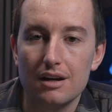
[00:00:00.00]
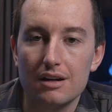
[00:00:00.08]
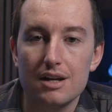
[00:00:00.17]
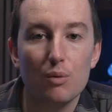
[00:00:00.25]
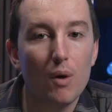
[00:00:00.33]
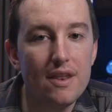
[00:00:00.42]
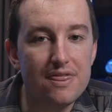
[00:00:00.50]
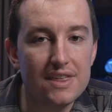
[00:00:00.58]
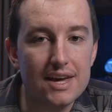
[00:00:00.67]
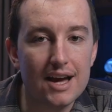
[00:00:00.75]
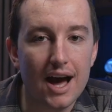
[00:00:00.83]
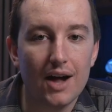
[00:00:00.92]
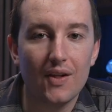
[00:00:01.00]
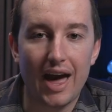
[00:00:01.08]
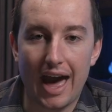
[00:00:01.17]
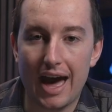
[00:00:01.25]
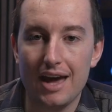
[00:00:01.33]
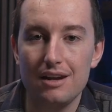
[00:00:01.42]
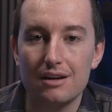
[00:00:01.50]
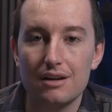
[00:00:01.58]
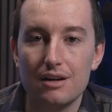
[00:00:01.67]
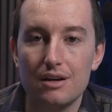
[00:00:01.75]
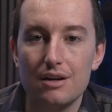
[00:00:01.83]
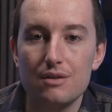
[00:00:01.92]
Now, one thing I'll add,
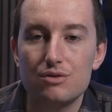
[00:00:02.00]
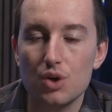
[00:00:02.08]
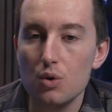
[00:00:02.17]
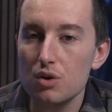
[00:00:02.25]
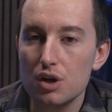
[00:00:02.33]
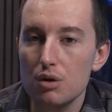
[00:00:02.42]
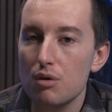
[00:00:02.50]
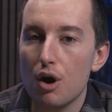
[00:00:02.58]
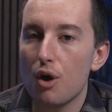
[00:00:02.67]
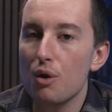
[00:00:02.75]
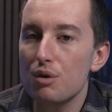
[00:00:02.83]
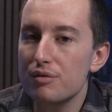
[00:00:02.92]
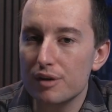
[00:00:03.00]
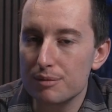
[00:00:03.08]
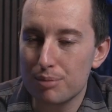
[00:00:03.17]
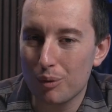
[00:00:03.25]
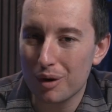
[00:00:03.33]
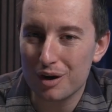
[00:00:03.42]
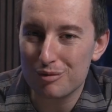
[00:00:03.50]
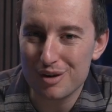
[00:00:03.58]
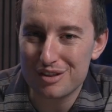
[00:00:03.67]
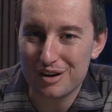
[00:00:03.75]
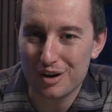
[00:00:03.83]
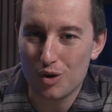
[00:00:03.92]
don't go overboard
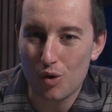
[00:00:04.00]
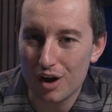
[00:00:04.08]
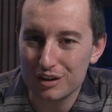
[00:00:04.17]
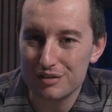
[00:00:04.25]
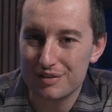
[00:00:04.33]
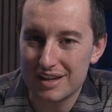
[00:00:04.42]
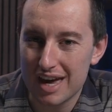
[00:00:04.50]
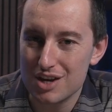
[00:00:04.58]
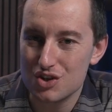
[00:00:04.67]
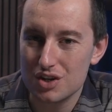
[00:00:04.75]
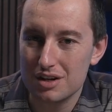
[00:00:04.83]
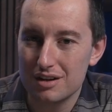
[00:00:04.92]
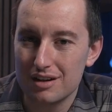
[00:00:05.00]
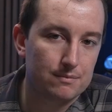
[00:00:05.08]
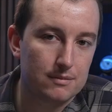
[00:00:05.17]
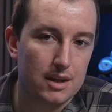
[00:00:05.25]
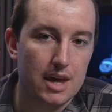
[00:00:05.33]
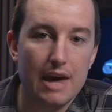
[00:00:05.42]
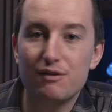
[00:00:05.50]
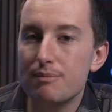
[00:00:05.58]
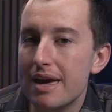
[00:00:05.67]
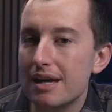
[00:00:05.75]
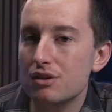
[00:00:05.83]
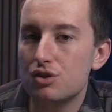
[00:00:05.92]
with your qualification. If you
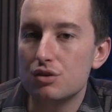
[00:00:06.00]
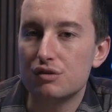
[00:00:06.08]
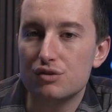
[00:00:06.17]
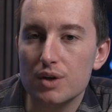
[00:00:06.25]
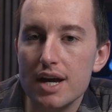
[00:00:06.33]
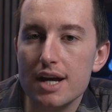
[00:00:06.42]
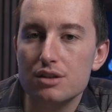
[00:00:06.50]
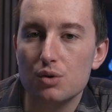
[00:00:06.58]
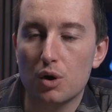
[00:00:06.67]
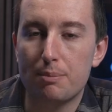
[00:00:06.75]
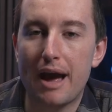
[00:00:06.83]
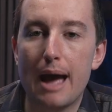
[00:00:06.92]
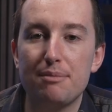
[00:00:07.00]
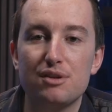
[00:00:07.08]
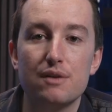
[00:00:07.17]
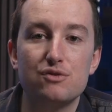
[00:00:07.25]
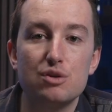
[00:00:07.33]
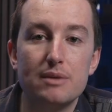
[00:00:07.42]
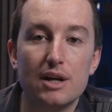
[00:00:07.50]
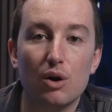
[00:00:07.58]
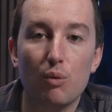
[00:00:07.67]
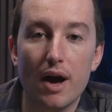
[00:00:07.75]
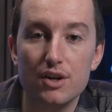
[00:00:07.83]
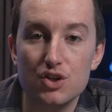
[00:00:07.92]
make it too strict, or perhaps you have too many
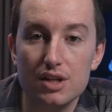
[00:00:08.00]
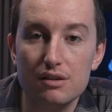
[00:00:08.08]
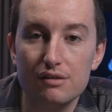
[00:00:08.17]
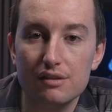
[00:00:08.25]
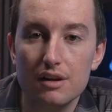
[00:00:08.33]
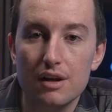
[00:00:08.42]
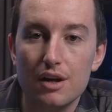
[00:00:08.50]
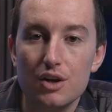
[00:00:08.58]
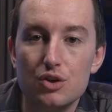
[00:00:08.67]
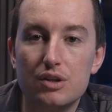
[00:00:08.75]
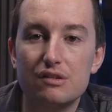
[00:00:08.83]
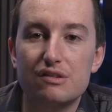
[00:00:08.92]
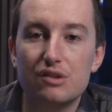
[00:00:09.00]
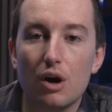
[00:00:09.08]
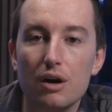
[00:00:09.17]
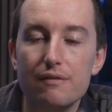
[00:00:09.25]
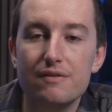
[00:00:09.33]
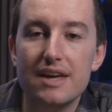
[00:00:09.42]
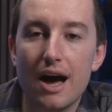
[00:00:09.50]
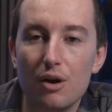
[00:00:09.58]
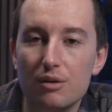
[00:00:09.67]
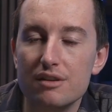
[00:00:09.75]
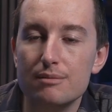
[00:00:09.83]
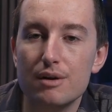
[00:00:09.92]
questions, you can starve the
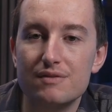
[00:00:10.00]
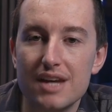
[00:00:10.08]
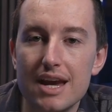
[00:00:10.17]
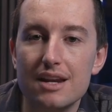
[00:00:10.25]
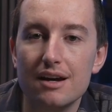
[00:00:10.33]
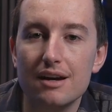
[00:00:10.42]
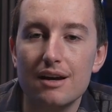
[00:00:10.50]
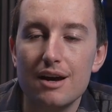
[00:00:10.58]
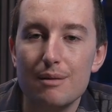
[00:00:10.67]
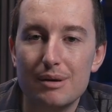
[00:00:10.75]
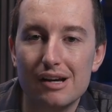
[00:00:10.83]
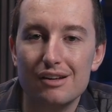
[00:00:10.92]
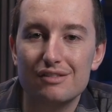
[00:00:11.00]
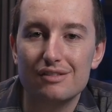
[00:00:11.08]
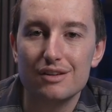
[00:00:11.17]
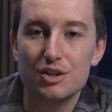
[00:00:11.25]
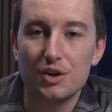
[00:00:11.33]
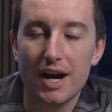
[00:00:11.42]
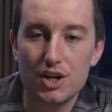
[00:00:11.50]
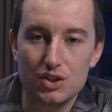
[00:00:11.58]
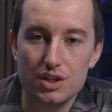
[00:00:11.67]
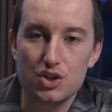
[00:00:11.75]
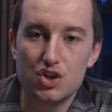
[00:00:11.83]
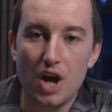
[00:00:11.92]
algorithm of data because you're
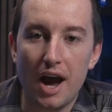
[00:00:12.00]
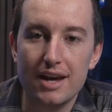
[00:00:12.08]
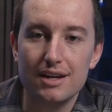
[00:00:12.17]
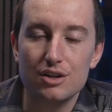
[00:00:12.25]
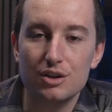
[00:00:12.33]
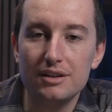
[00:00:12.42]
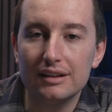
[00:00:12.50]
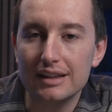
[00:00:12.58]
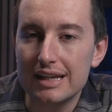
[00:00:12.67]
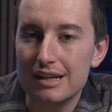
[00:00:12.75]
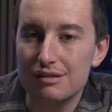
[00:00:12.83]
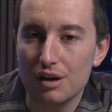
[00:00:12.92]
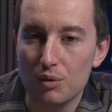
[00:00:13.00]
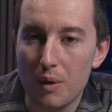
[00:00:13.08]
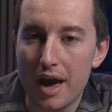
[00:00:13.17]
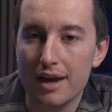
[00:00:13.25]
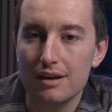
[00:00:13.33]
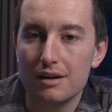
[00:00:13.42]
actually shying good leads away.